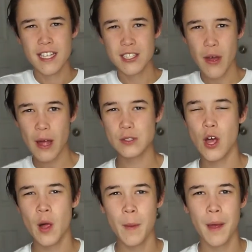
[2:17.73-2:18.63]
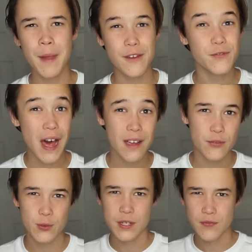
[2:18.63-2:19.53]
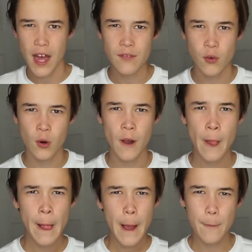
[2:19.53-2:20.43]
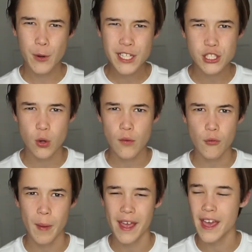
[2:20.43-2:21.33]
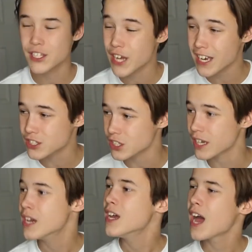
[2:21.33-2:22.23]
So how tall am I? I'm like 5'3", 5'4". I'm pretty short for my age, actually.